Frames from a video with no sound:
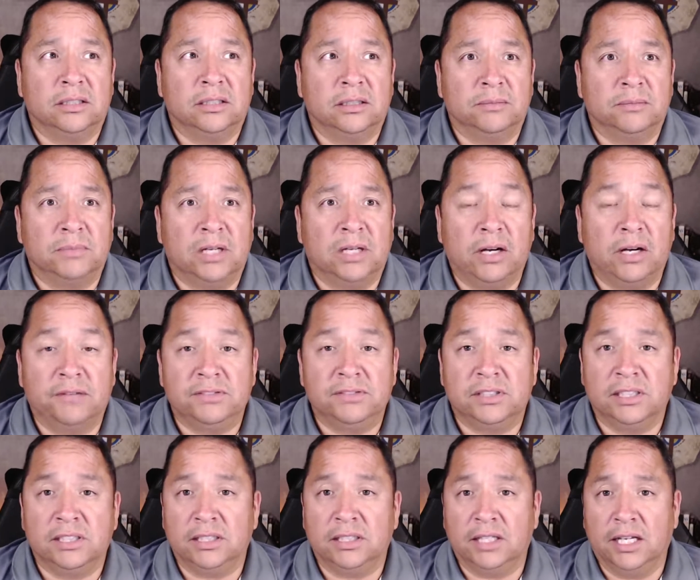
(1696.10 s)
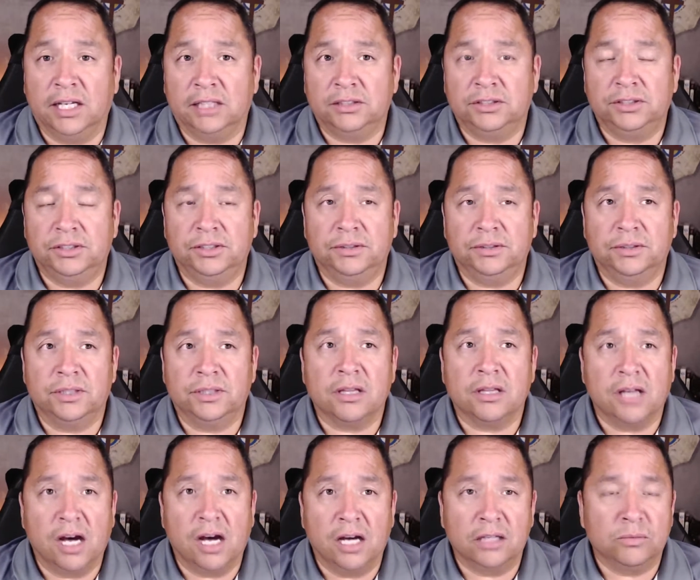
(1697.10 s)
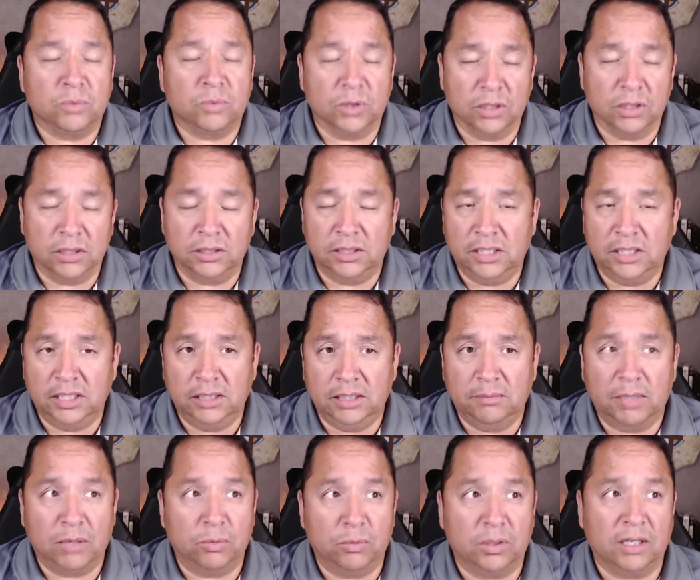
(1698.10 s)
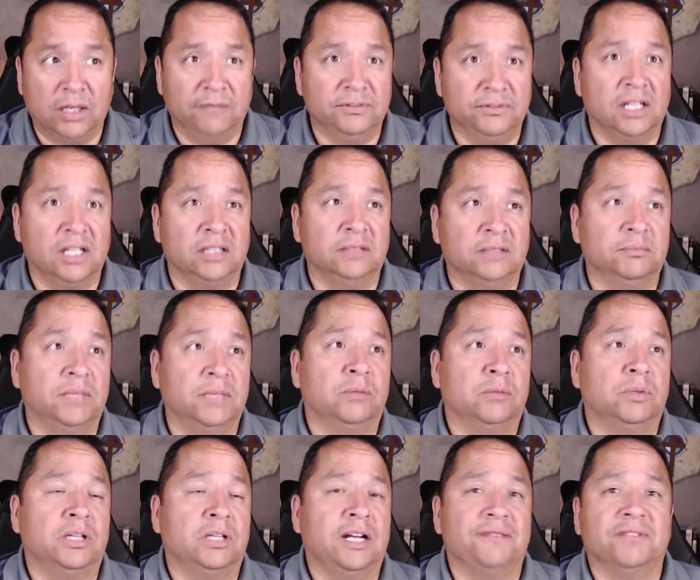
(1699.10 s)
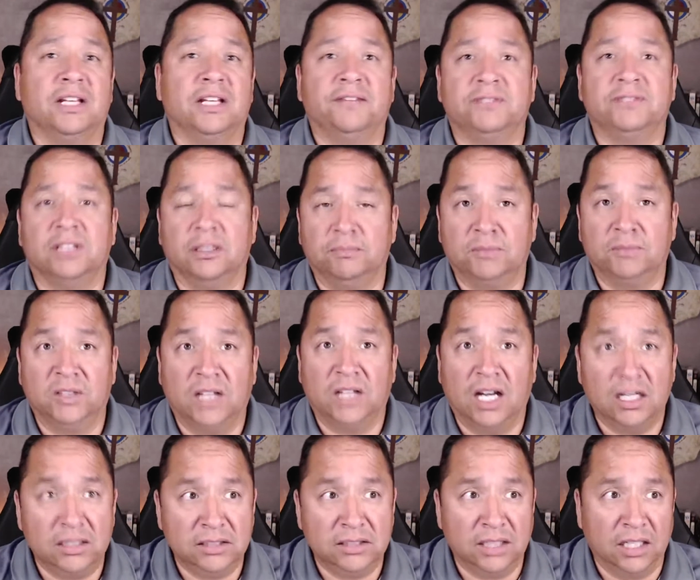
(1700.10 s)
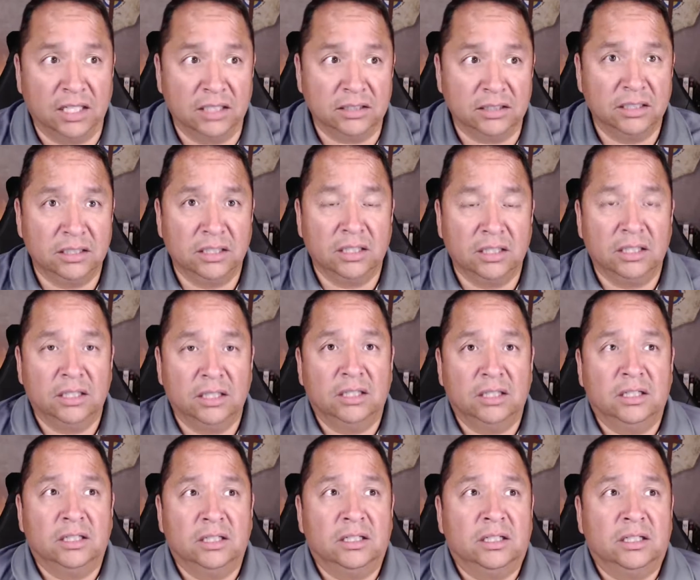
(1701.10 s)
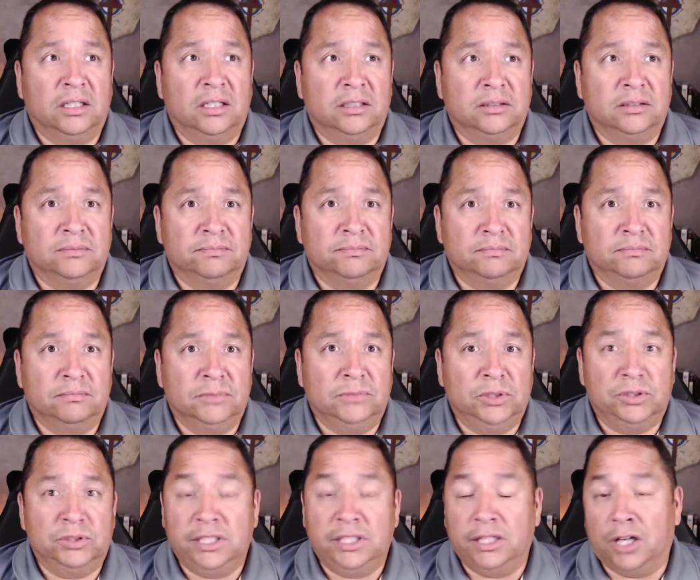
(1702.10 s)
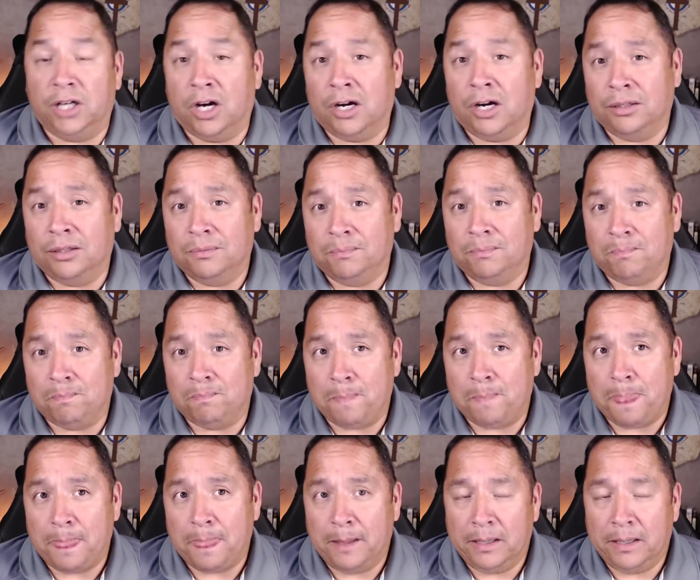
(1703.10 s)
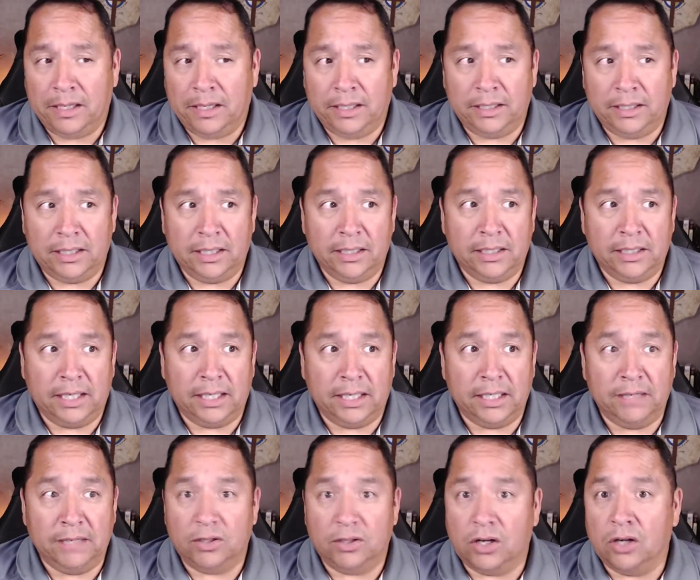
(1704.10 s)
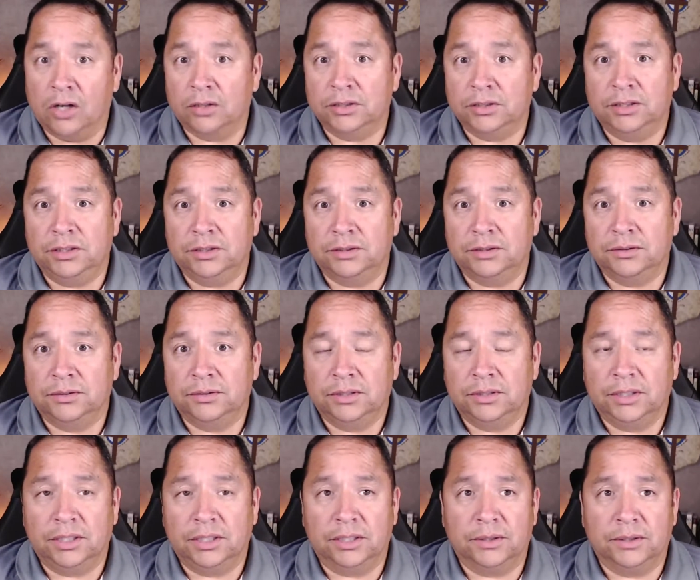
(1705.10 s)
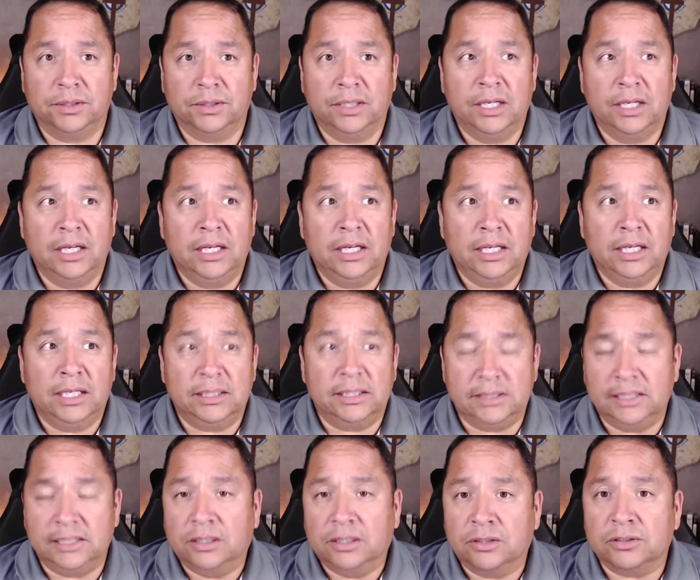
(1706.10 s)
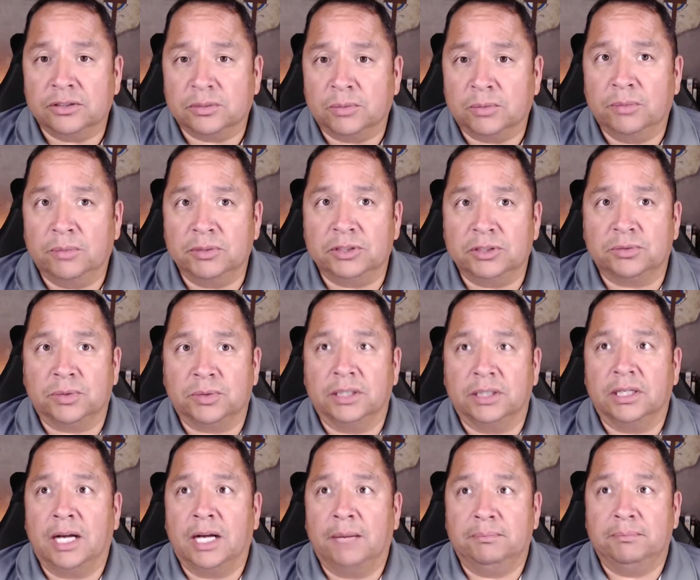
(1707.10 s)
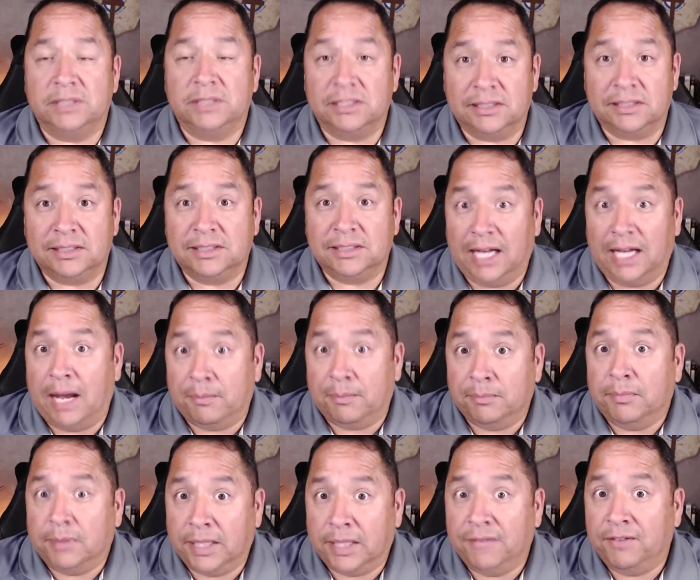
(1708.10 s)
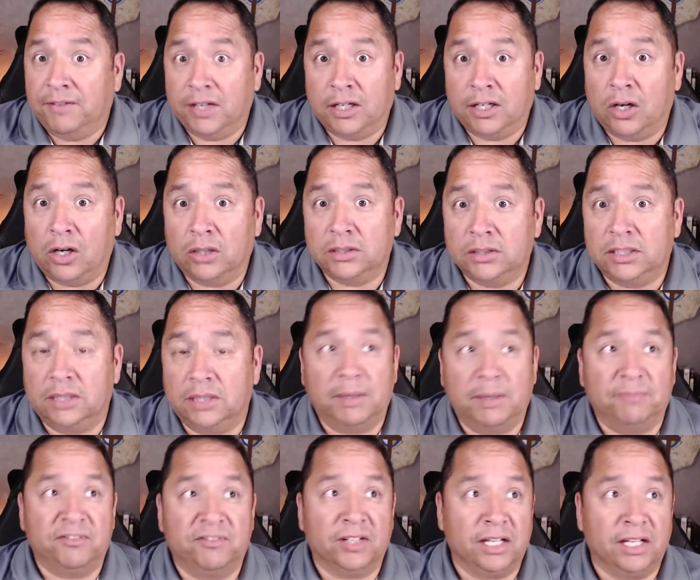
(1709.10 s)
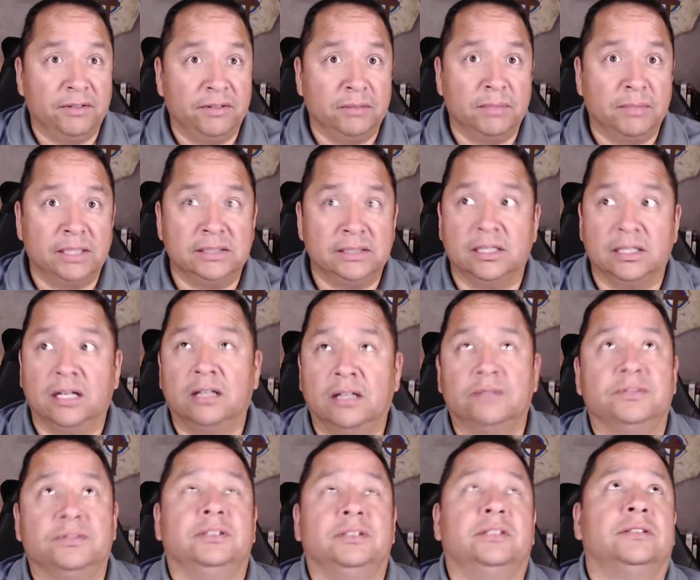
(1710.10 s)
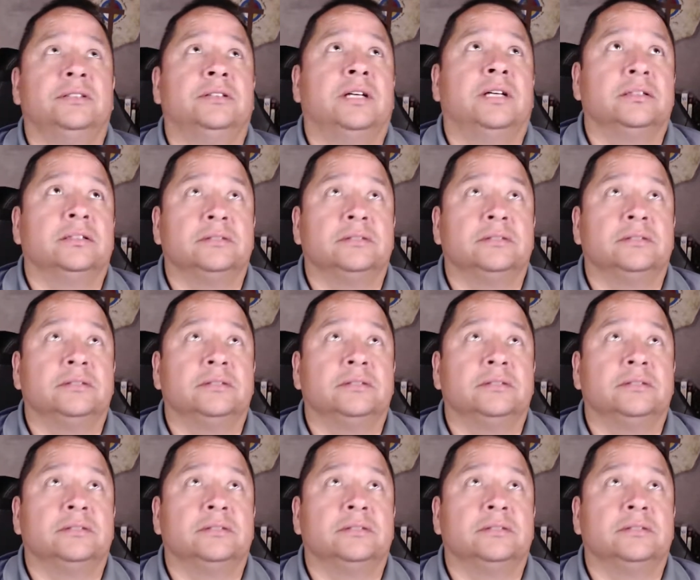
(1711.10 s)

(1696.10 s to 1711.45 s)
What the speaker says: how I've sinned against you in thought, word, and deed, by what I've done and by what I've left undone. You see it all, and I give it all to you. You know, it's in those moments where I'm giving it all to him. I'm forgiving myself, and you know, I'll